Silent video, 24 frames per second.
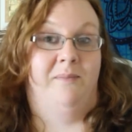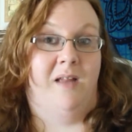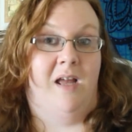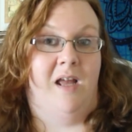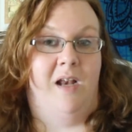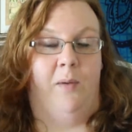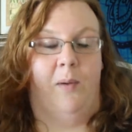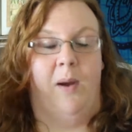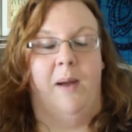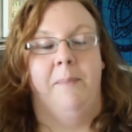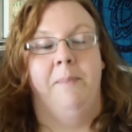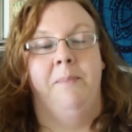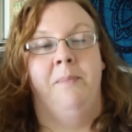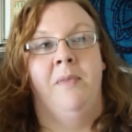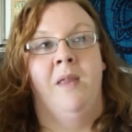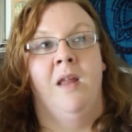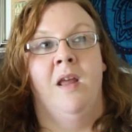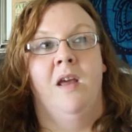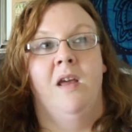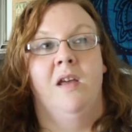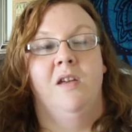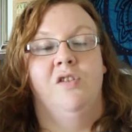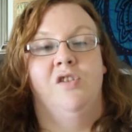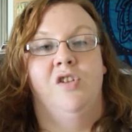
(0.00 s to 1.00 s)
Anyway,
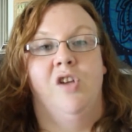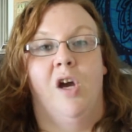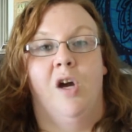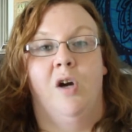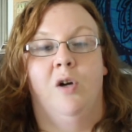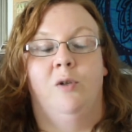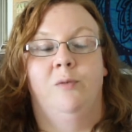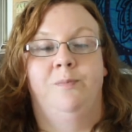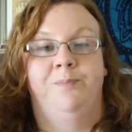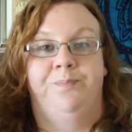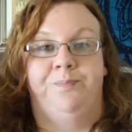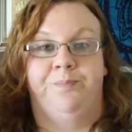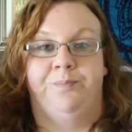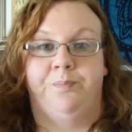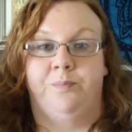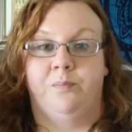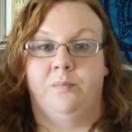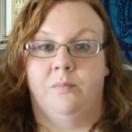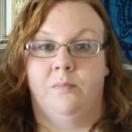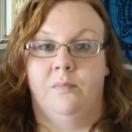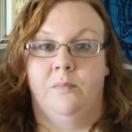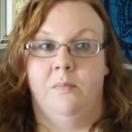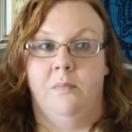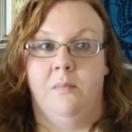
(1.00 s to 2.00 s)
so
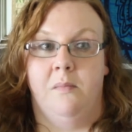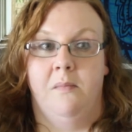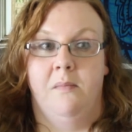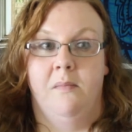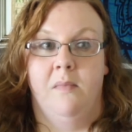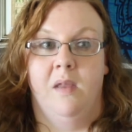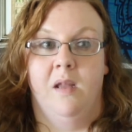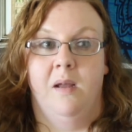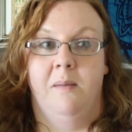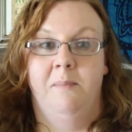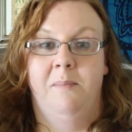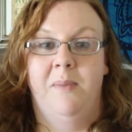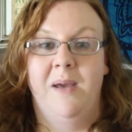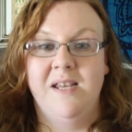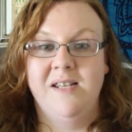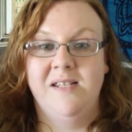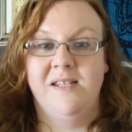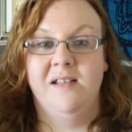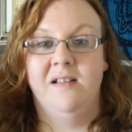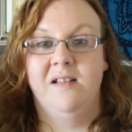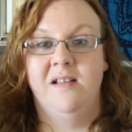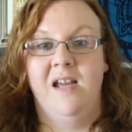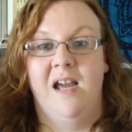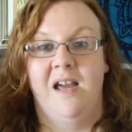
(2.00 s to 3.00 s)

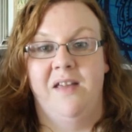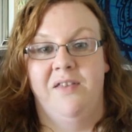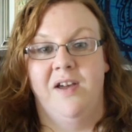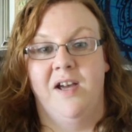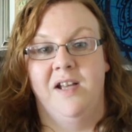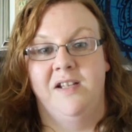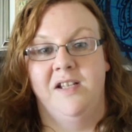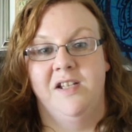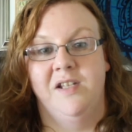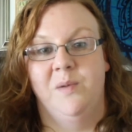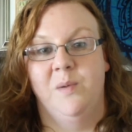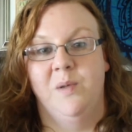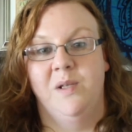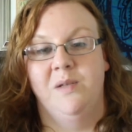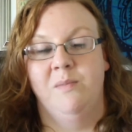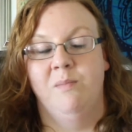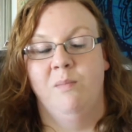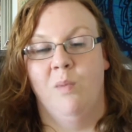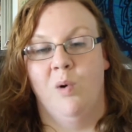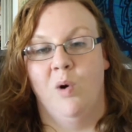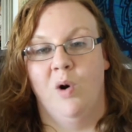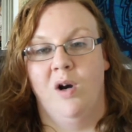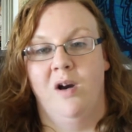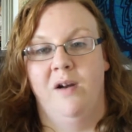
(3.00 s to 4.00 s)
Basically, I thought this was
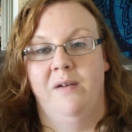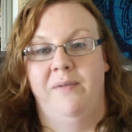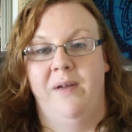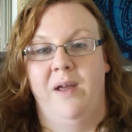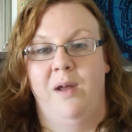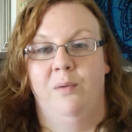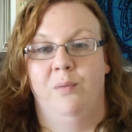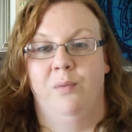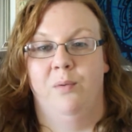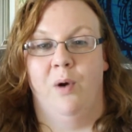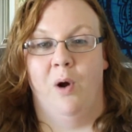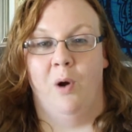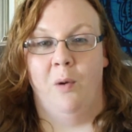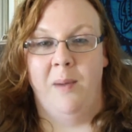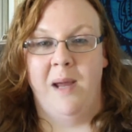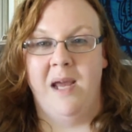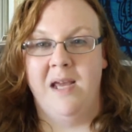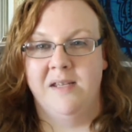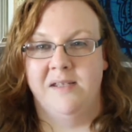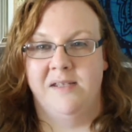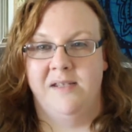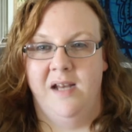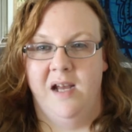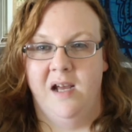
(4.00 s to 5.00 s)
more of a
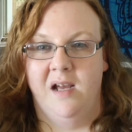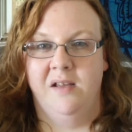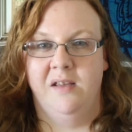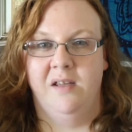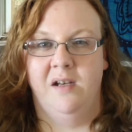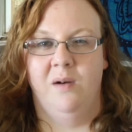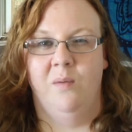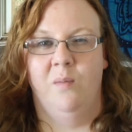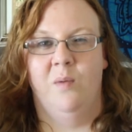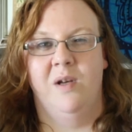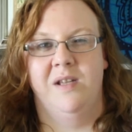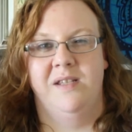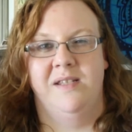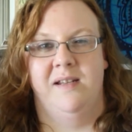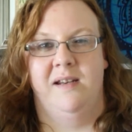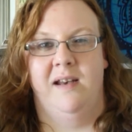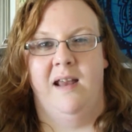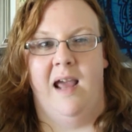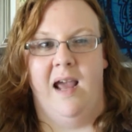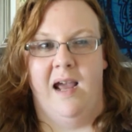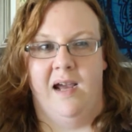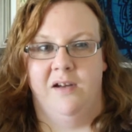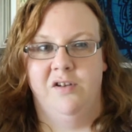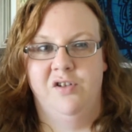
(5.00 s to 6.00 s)
romance tale than it was
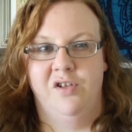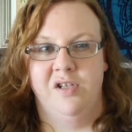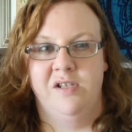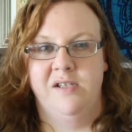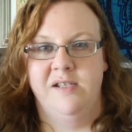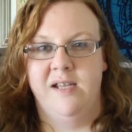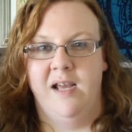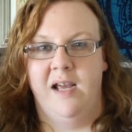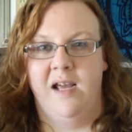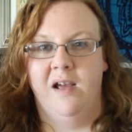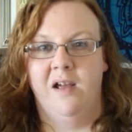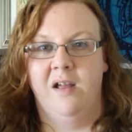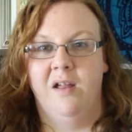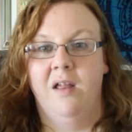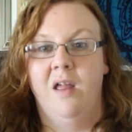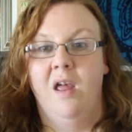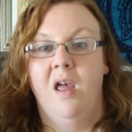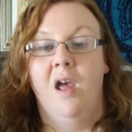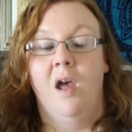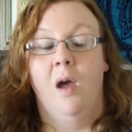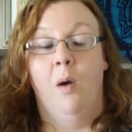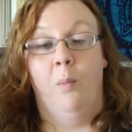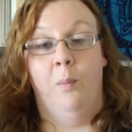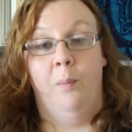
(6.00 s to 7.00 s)
an action tale,
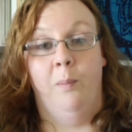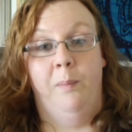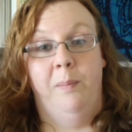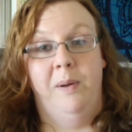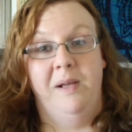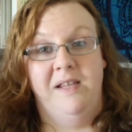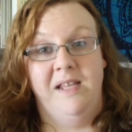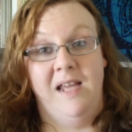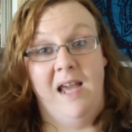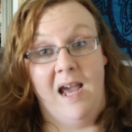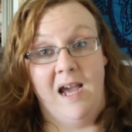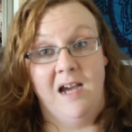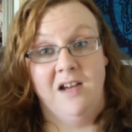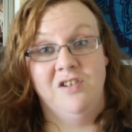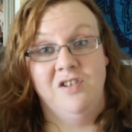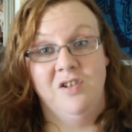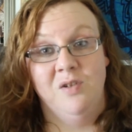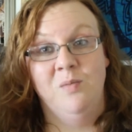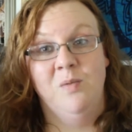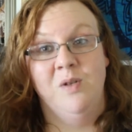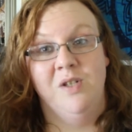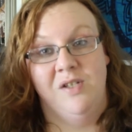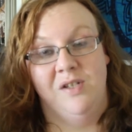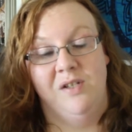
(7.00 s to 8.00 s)
but the
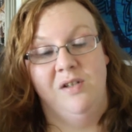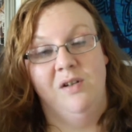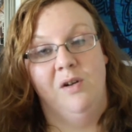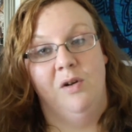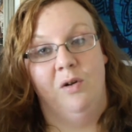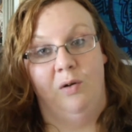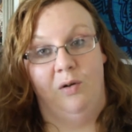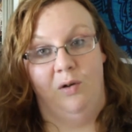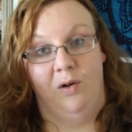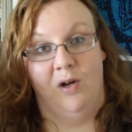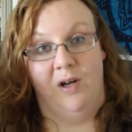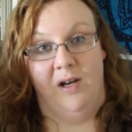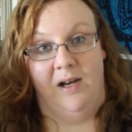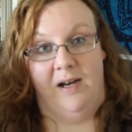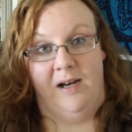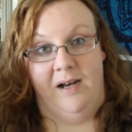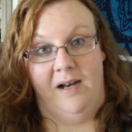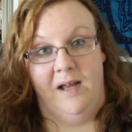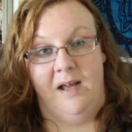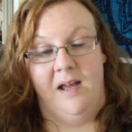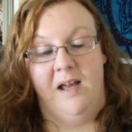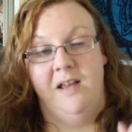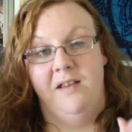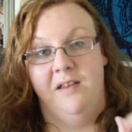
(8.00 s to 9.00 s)
action was still good in
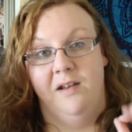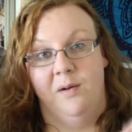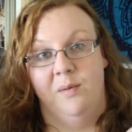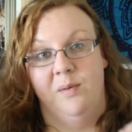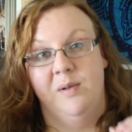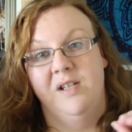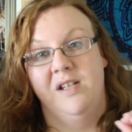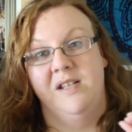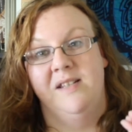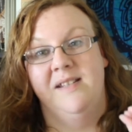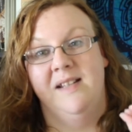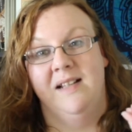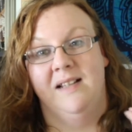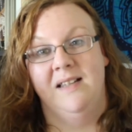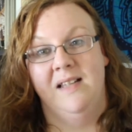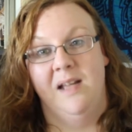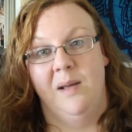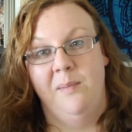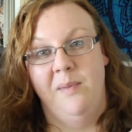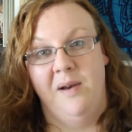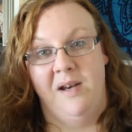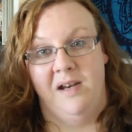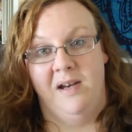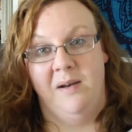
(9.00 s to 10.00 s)
it. There was just a
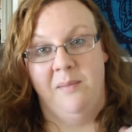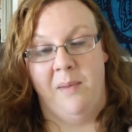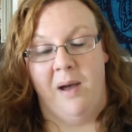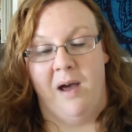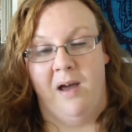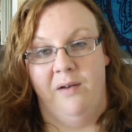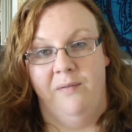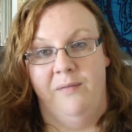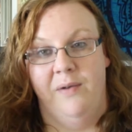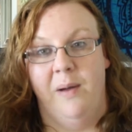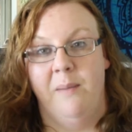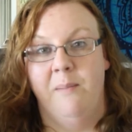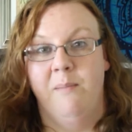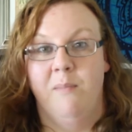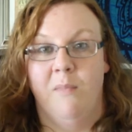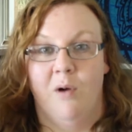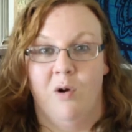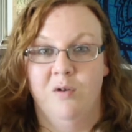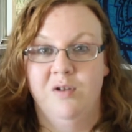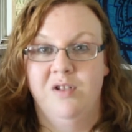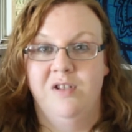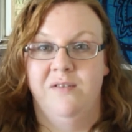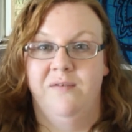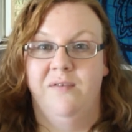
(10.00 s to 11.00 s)
limited amount of it.
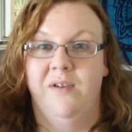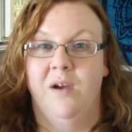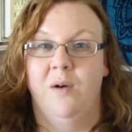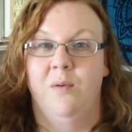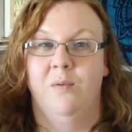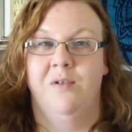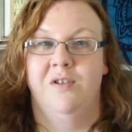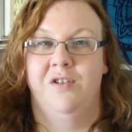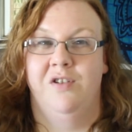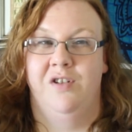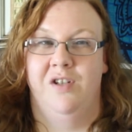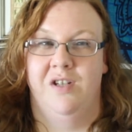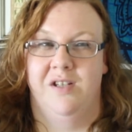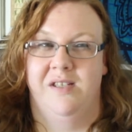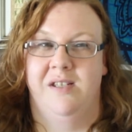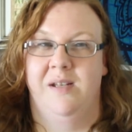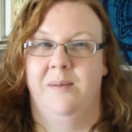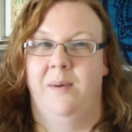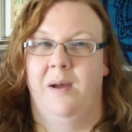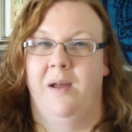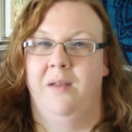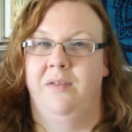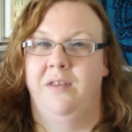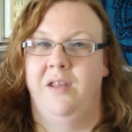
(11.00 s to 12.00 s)
Most of it was just
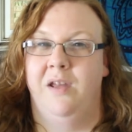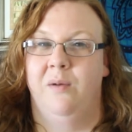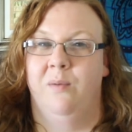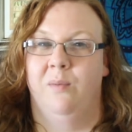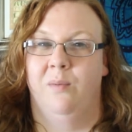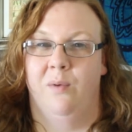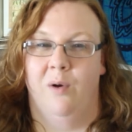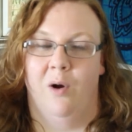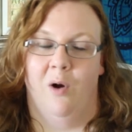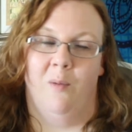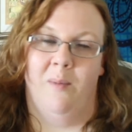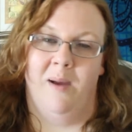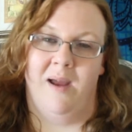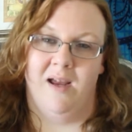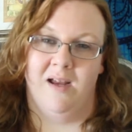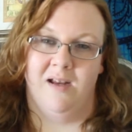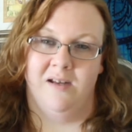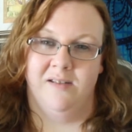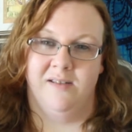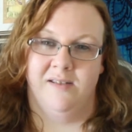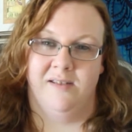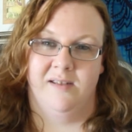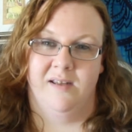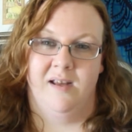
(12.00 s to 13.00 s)
about the
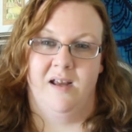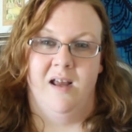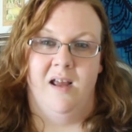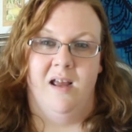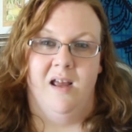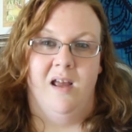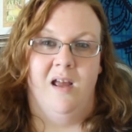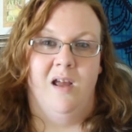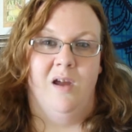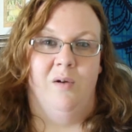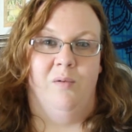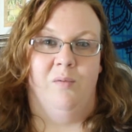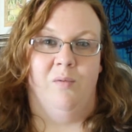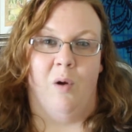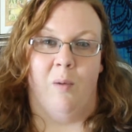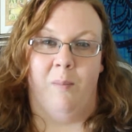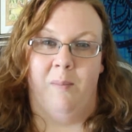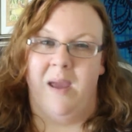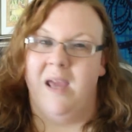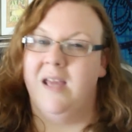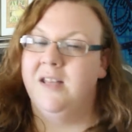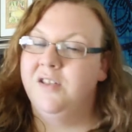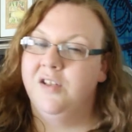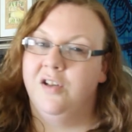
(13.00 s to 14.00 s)
romance
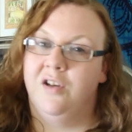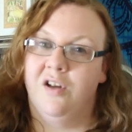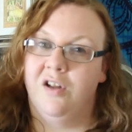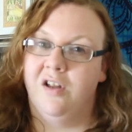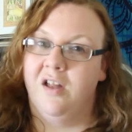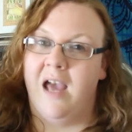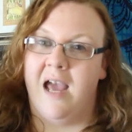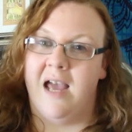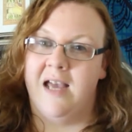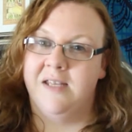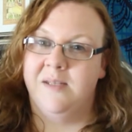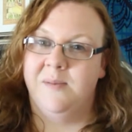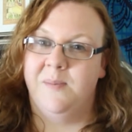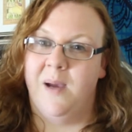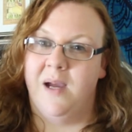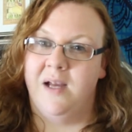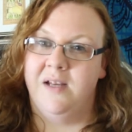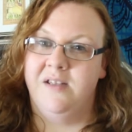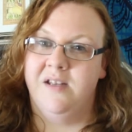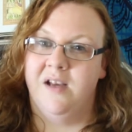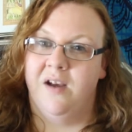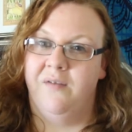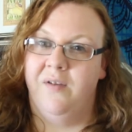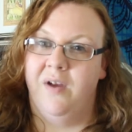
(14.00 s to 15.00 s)
romantical
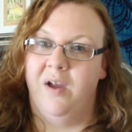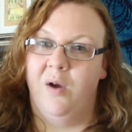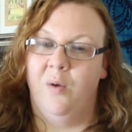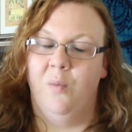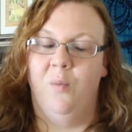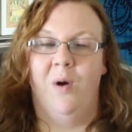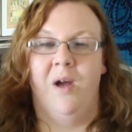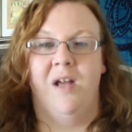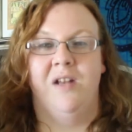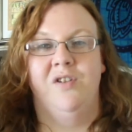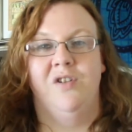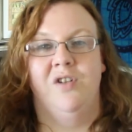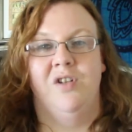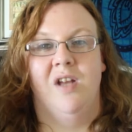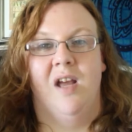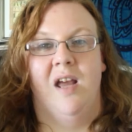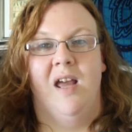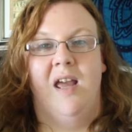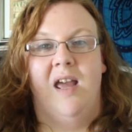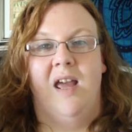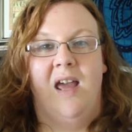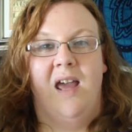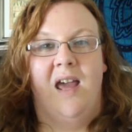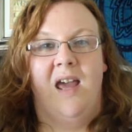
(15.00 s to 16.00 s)
aspect of it, which
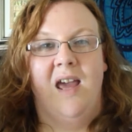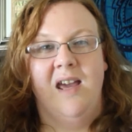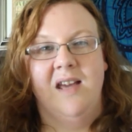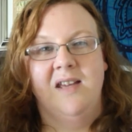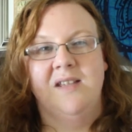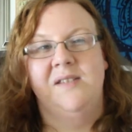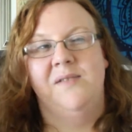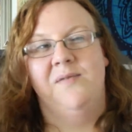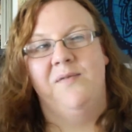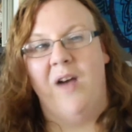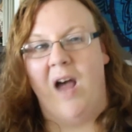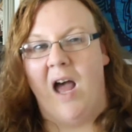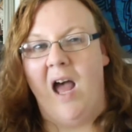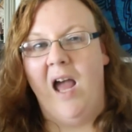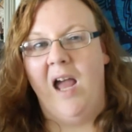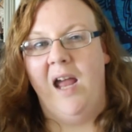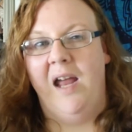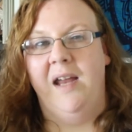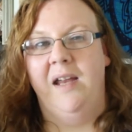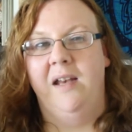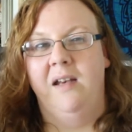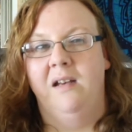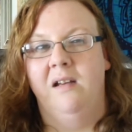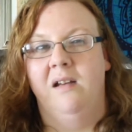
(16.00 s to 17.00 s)
is
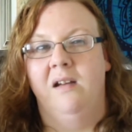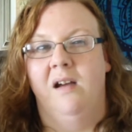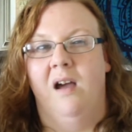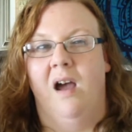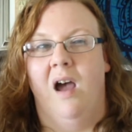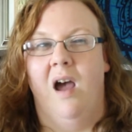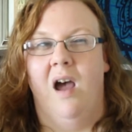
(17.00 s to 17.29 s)
fine.